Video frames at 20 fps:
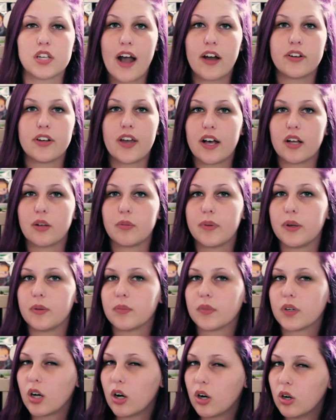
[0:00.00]
how to help him
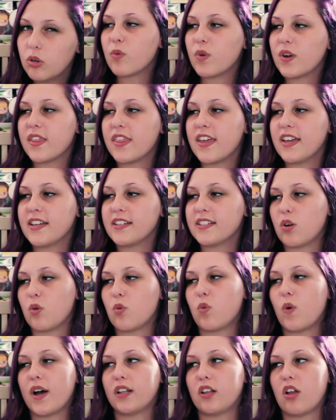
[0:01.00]
cope with it
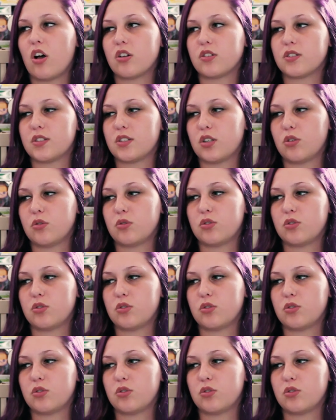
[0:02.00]
while also